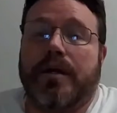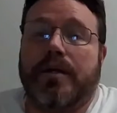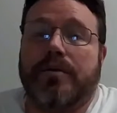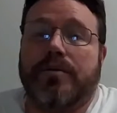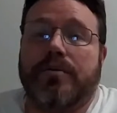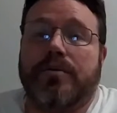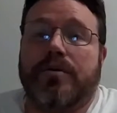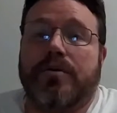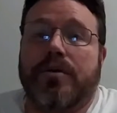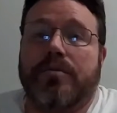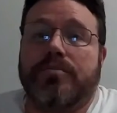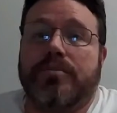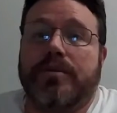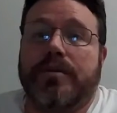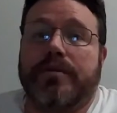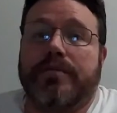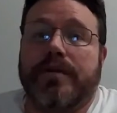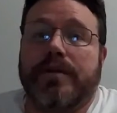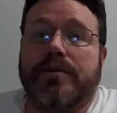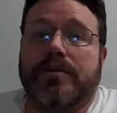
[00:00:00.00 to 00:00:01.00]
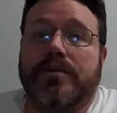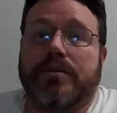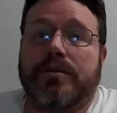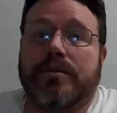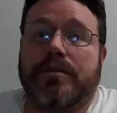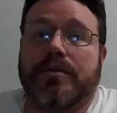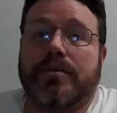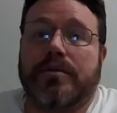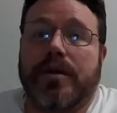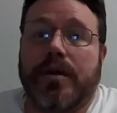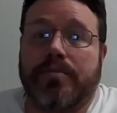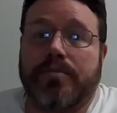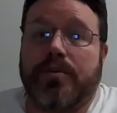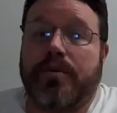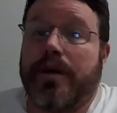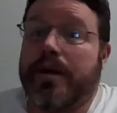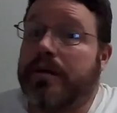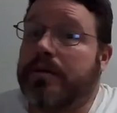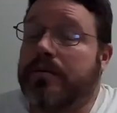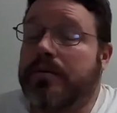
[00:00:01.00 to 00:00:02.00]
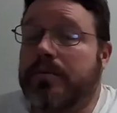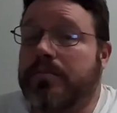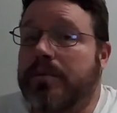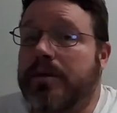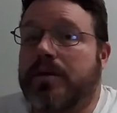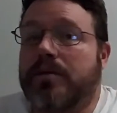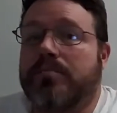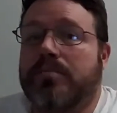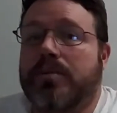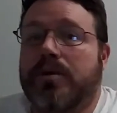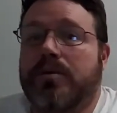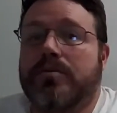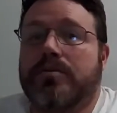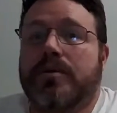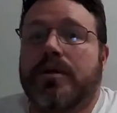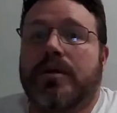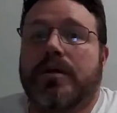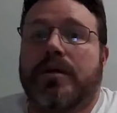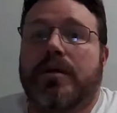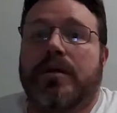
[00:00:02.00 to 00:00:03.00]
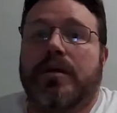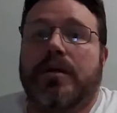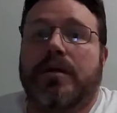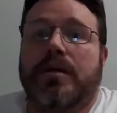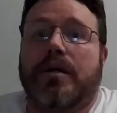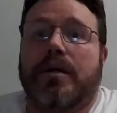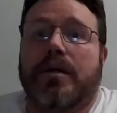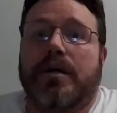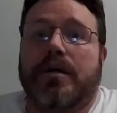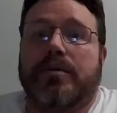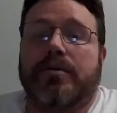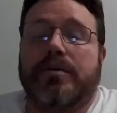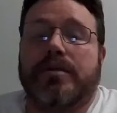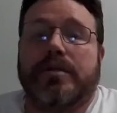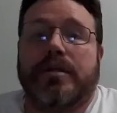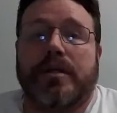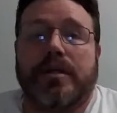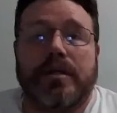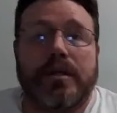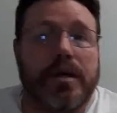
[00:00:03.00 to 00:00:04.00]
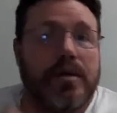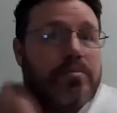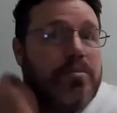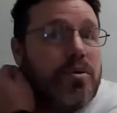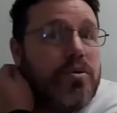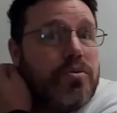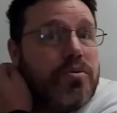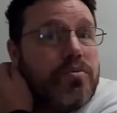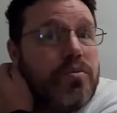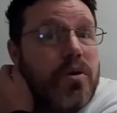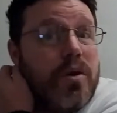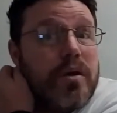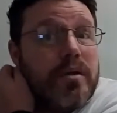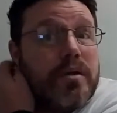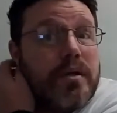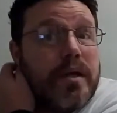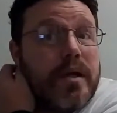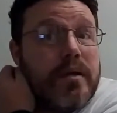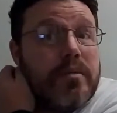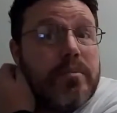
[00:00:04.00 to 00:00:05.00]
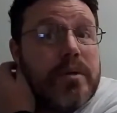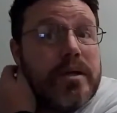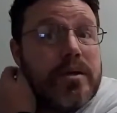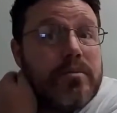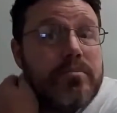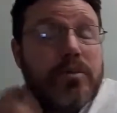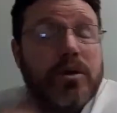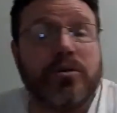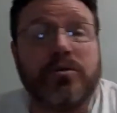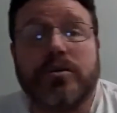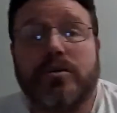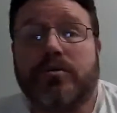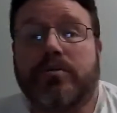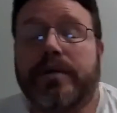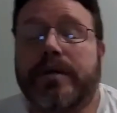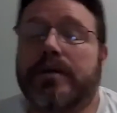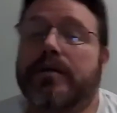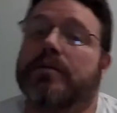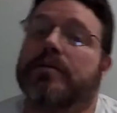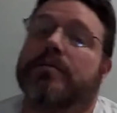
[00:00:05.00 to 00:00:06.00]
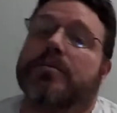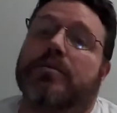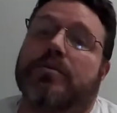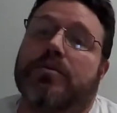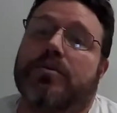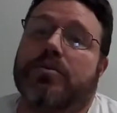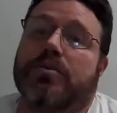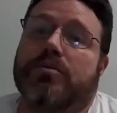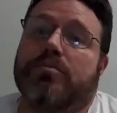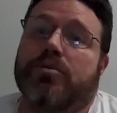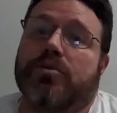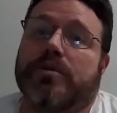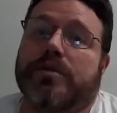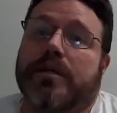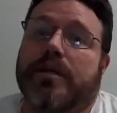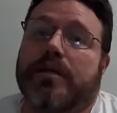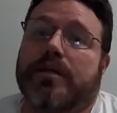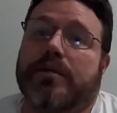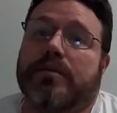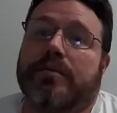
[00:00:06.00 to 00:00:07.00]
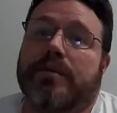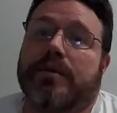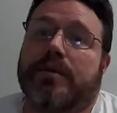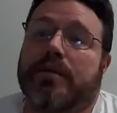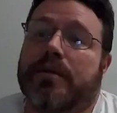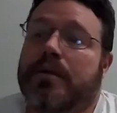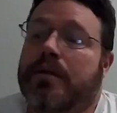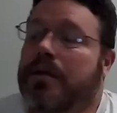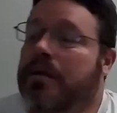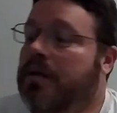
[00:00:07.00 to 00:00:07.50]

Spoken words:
I do hope to eventually upgrade to a bigger boat. Christine and I both want to get a bigger boat that we can do some more sailing with.